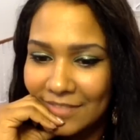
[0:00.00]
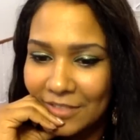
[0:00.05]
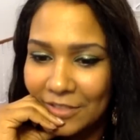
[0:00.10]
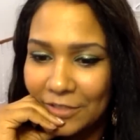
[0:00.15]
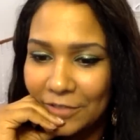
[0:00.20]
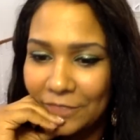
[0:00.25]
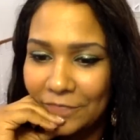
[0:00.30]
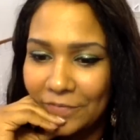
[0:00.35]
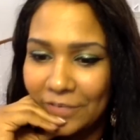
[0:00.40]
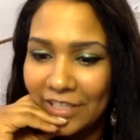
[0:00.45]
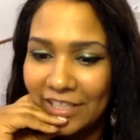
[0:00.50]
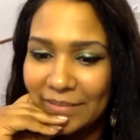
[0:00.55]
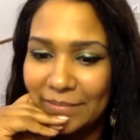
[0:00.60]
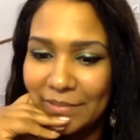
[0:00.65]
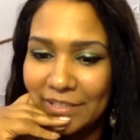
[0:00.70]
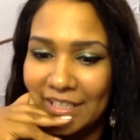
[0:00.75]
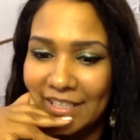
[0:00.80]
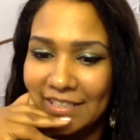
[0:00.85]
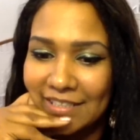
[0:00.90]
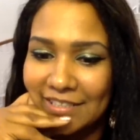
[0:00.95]
You're funny,
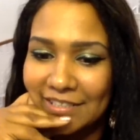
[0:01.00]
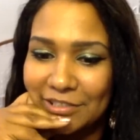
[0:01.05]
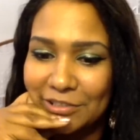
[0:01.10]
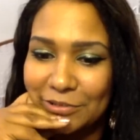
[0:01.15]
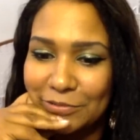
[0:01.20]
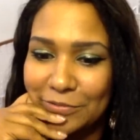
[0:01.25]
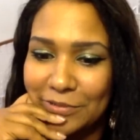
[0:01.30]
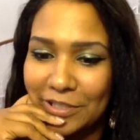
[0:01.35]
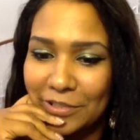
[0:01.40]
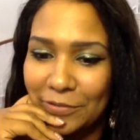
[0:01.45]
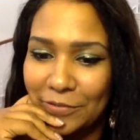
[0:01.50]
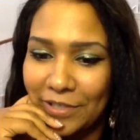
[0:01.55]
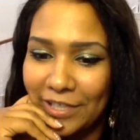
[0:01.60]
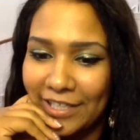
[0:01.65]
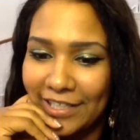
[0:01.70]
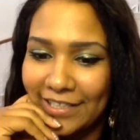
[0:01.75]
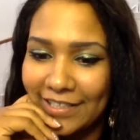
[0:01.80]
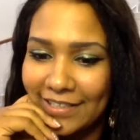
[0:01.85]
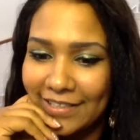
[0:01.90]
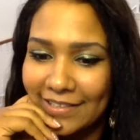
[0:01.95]
but I'd still run
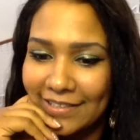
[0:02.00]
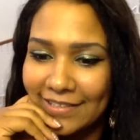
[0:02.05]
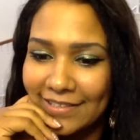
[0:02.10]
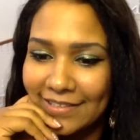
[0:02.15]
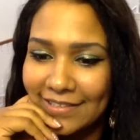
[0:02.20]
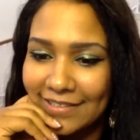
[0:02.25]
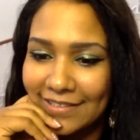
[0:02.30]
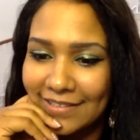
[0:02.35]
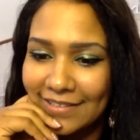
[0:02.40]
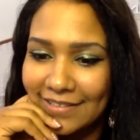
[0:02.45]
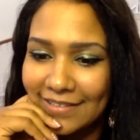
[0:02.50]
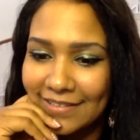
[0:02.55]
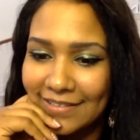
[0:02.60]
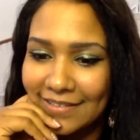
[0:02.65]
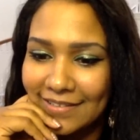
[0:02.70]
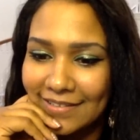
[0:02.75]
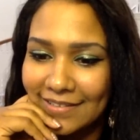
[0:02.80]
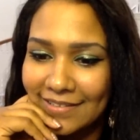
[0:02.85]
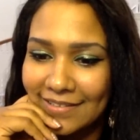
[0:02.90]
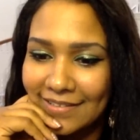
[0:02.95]
away.
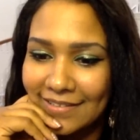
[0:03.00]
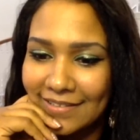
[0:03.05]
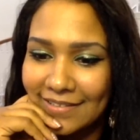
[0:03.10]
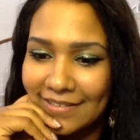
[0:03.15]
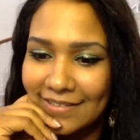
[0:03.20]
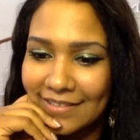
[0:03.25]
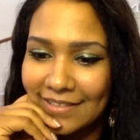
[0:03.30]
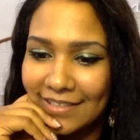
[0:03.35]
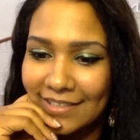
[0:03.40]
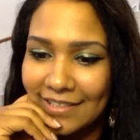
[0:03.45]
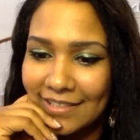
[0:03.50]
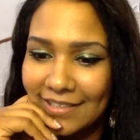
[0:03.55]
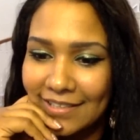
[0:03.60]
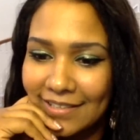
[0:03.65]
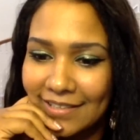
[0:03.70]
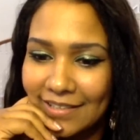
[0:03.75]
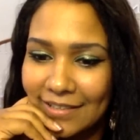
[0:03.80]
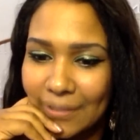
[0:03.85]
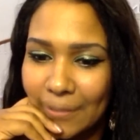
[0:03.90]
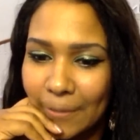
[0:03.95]
Yes.